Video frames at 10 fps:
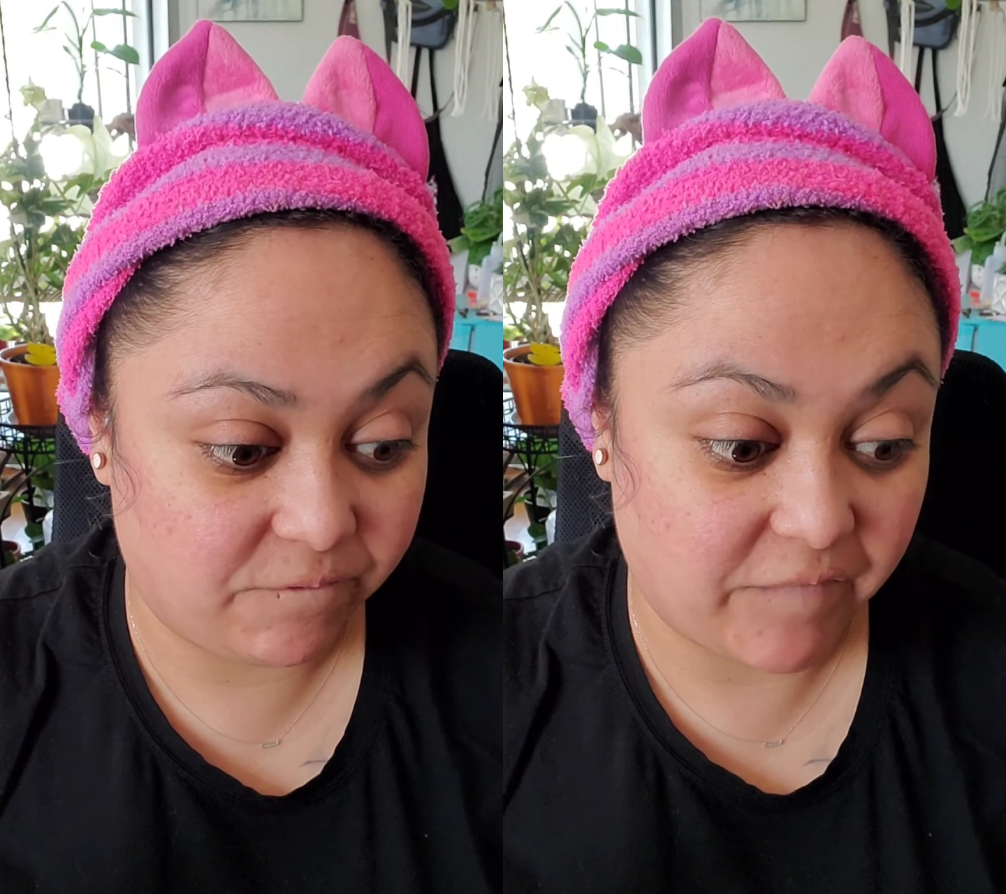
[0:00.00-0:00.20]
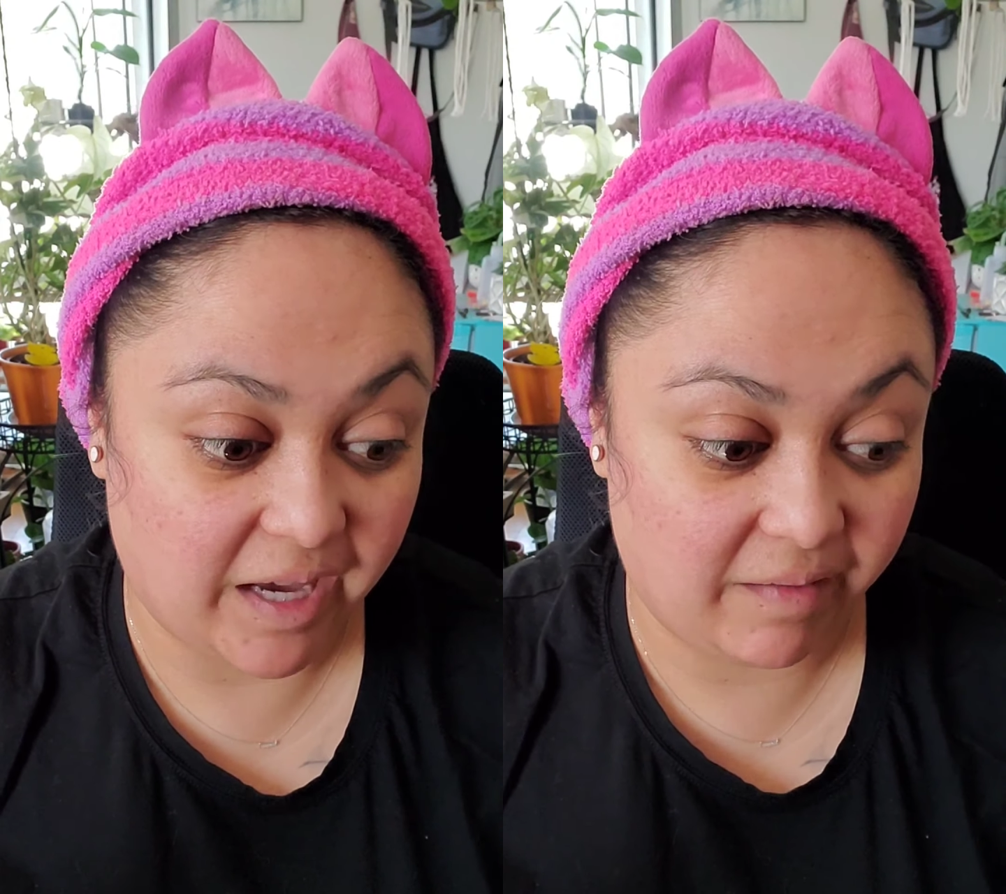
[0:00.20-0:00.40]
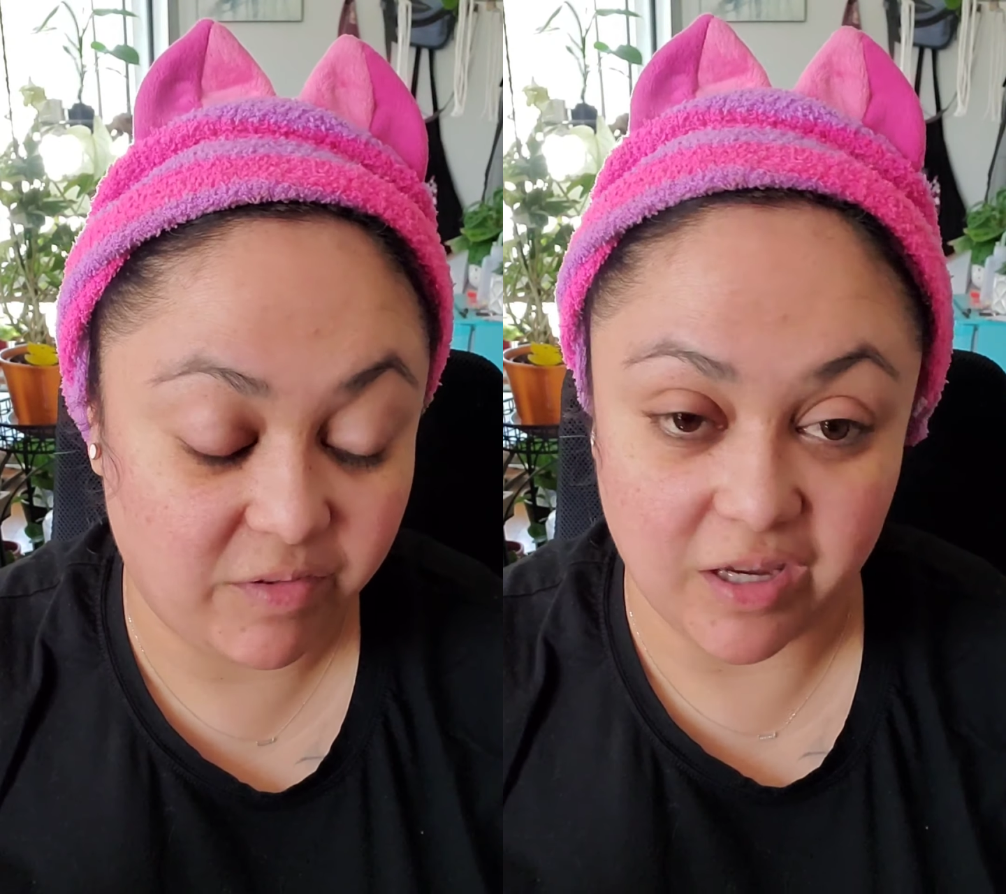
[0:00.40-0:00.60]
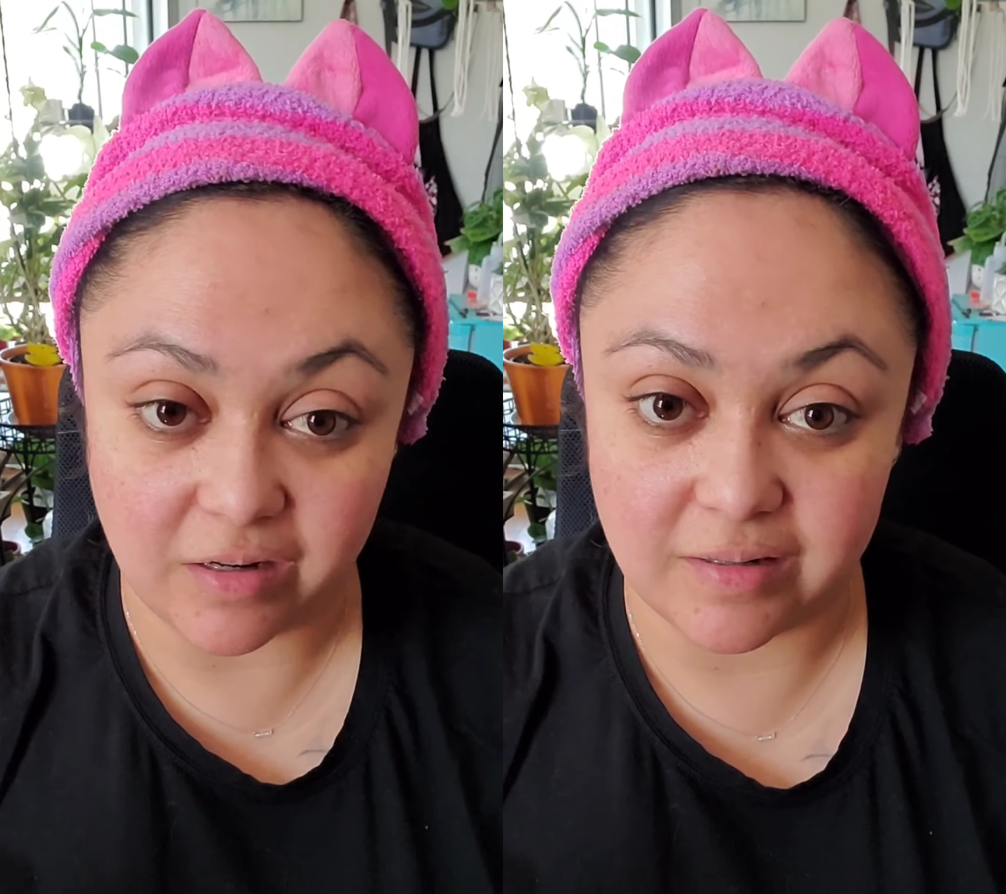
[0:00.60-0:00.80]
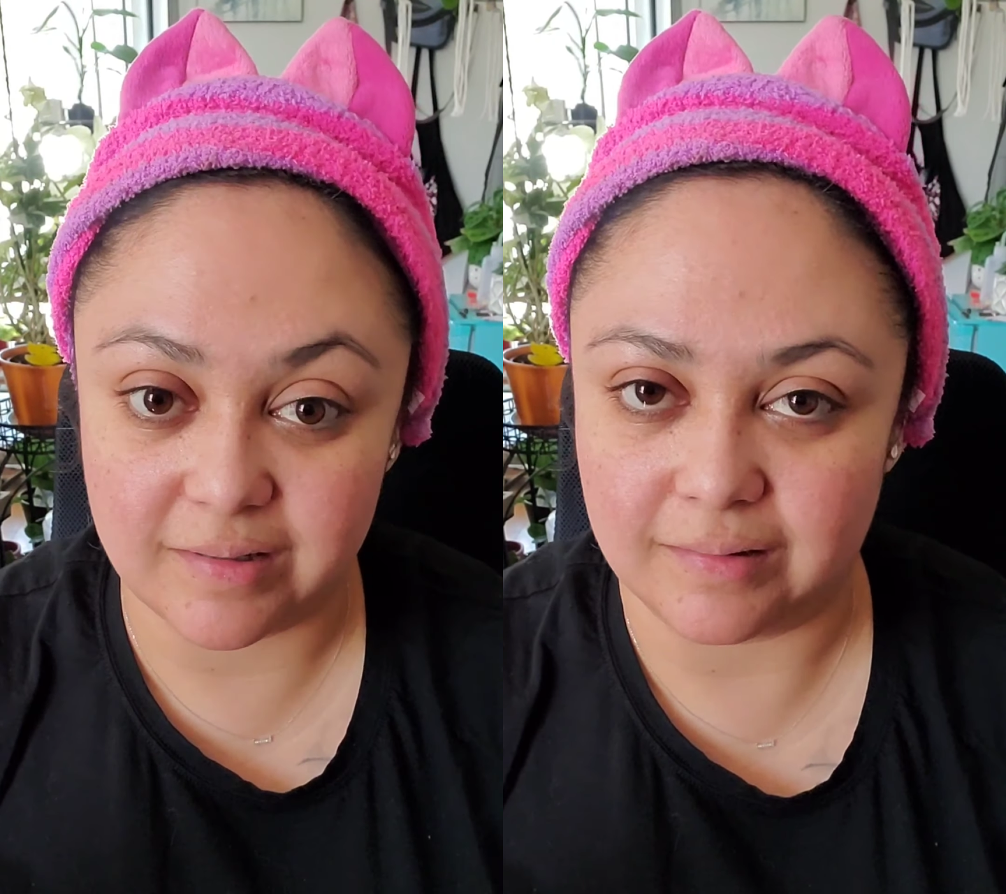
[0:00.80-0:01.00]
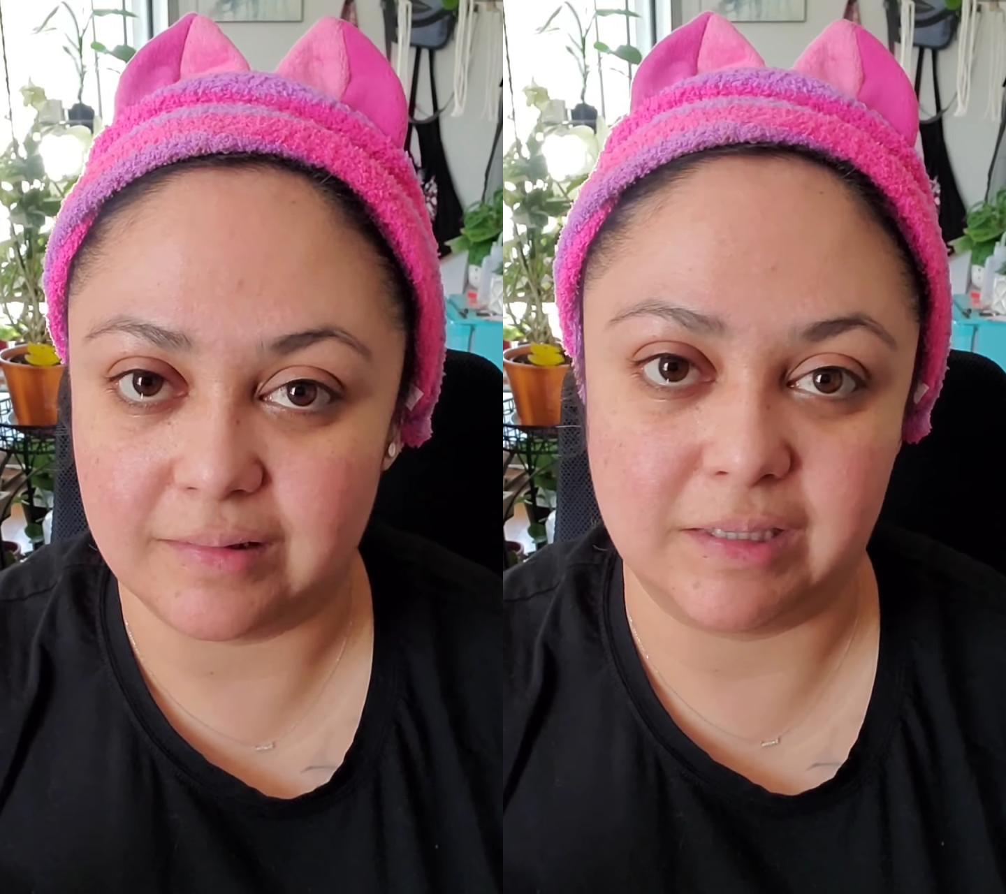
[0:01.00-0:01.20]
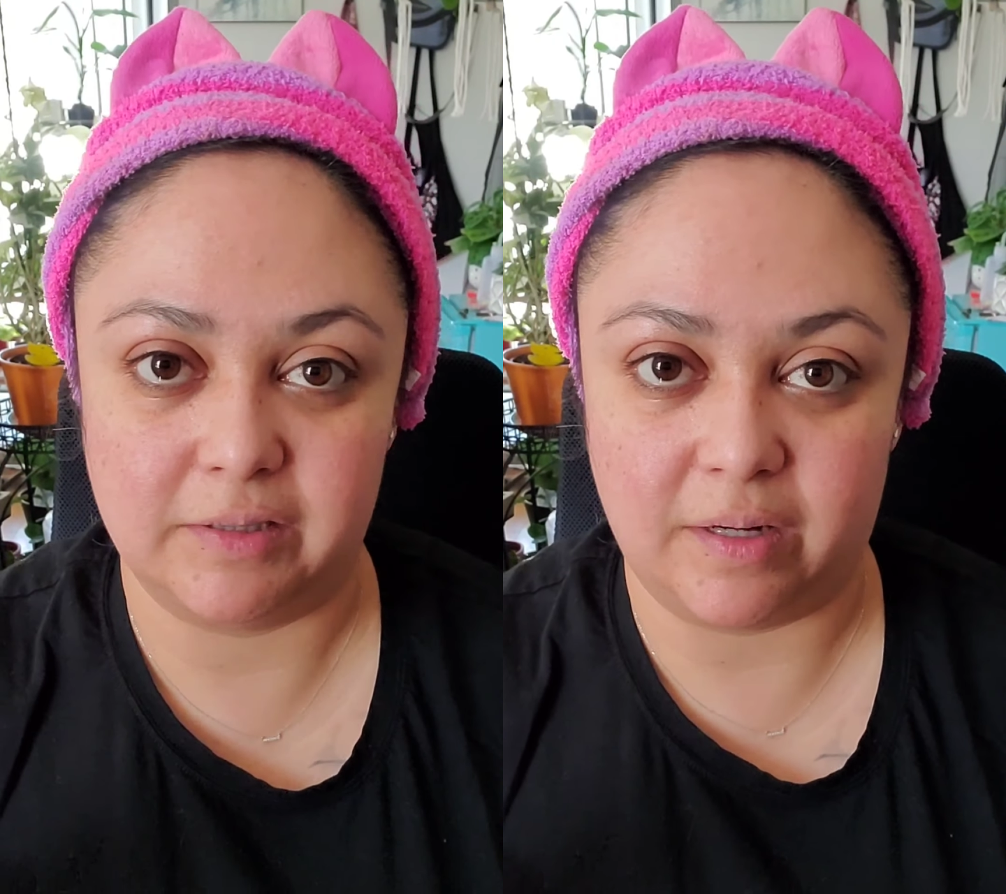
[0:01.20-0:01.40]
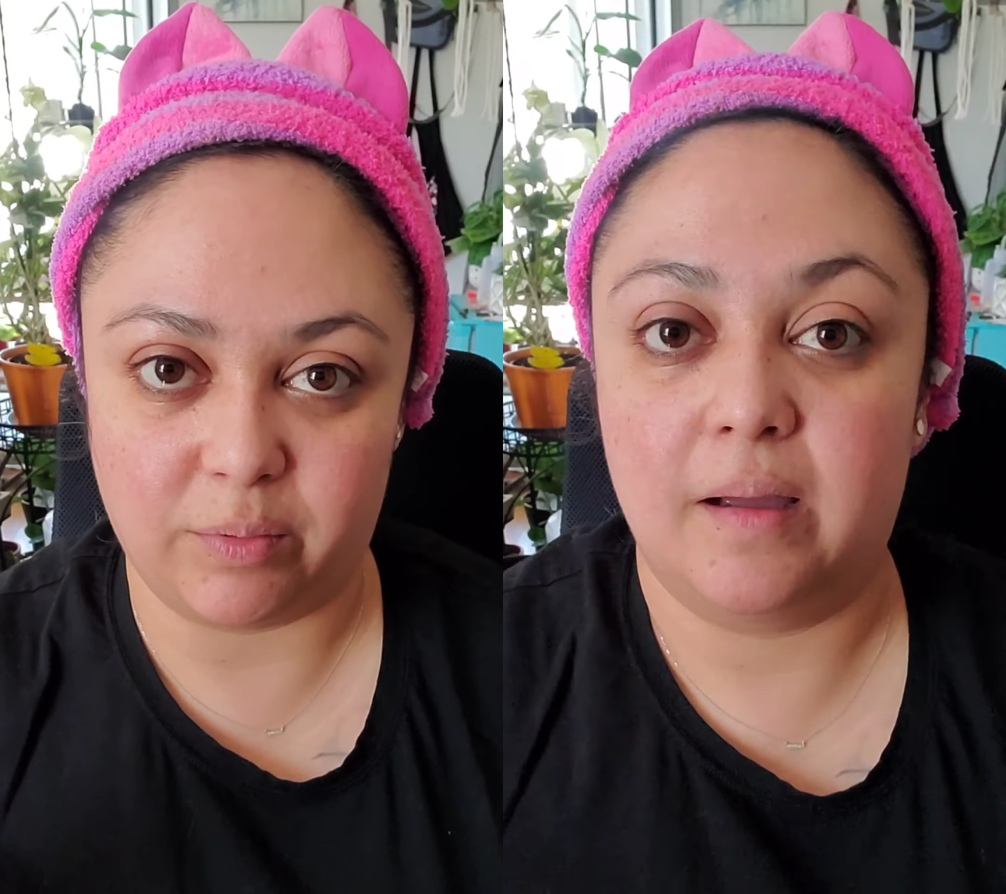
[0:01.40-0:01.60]
5 years and it's
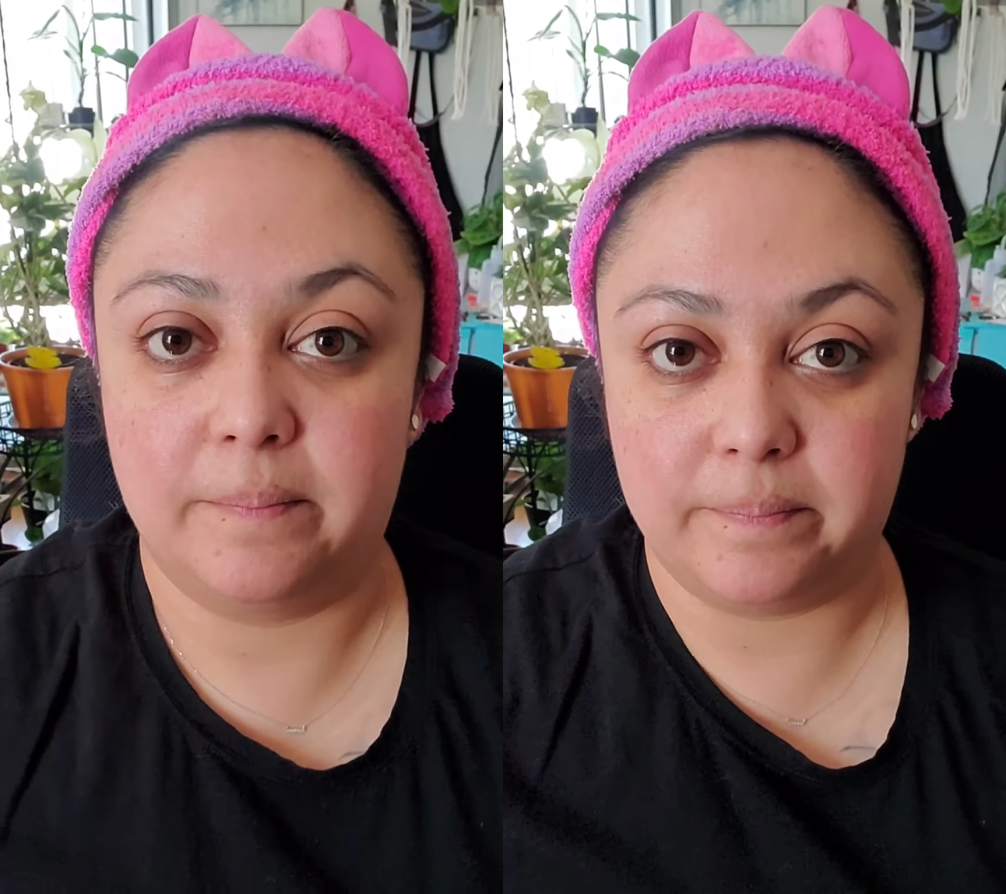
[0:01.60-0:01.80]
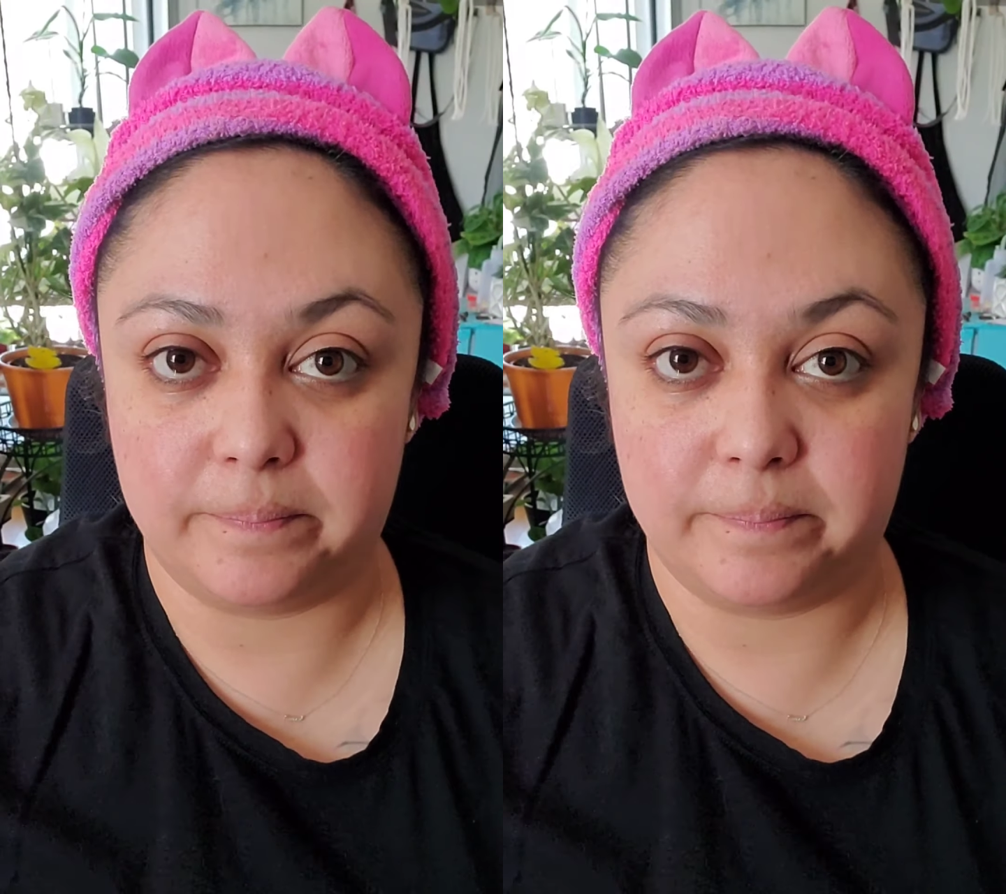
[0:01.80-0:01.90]
just not working.